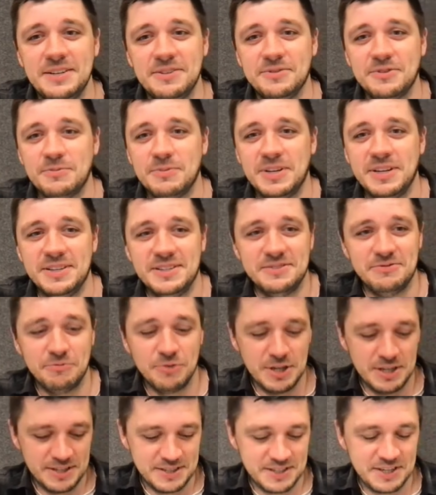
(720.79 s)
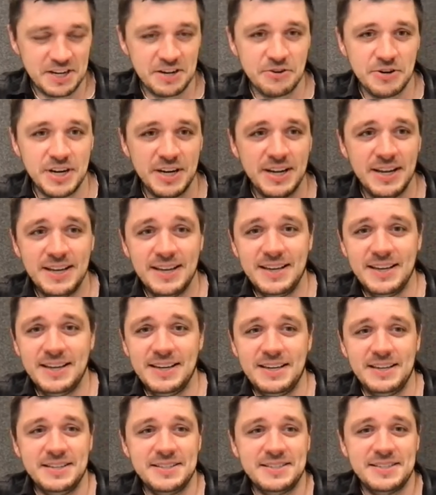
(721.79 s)
data on Kubernetes is really scary.
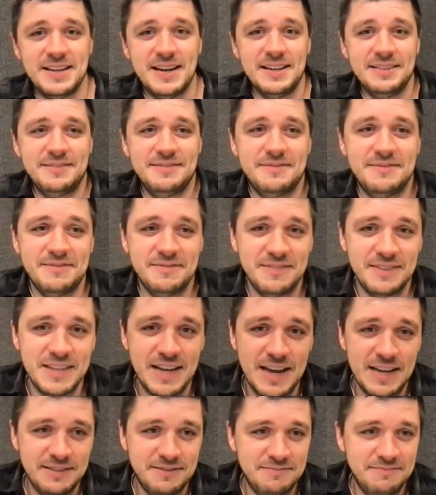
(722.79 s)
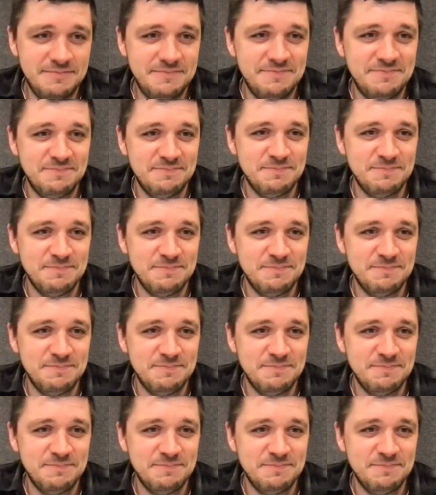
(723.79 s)
It's not that